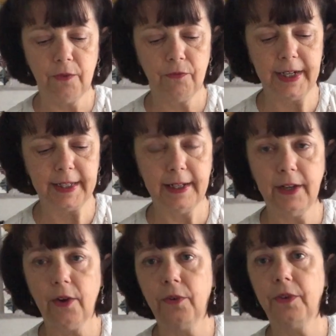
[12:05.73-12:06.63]
recently
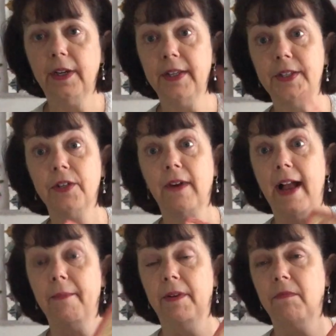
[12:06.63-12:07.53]
on
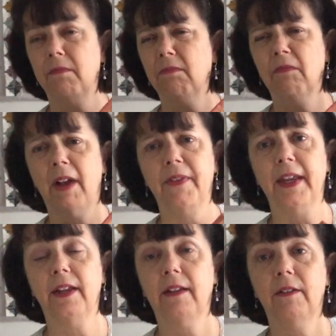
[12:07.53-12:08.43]
Instagram and I think
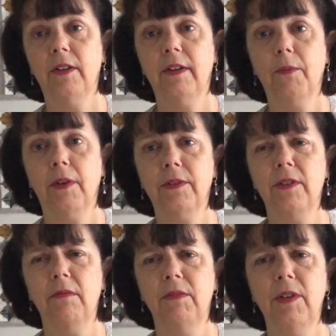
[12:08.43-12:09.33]

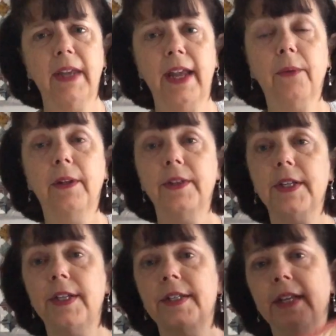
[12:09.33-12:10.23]
UK
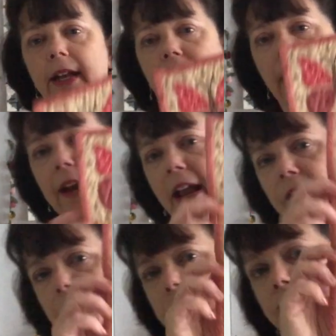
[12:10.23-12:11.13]
Quilters, and
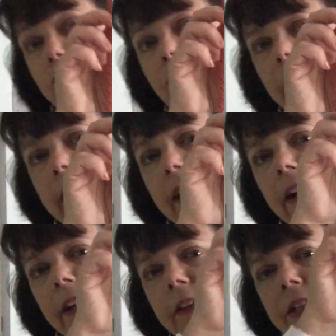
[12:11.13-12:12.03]
everyone's really
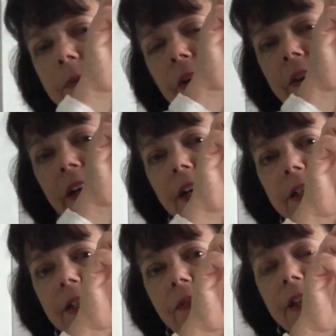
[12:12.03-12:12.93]
liked this one.
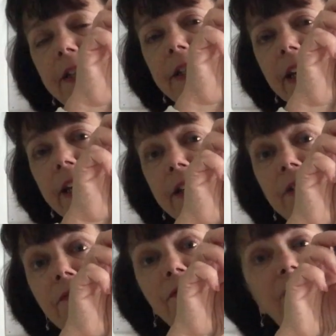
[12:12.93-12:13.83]
So this is
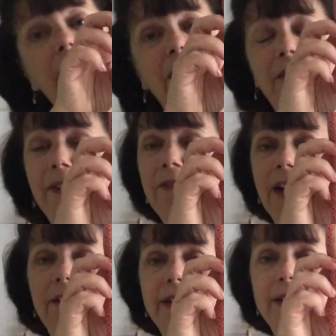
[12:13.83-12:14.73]
very,
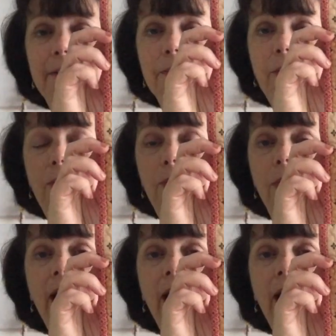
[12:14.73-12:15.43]
very simple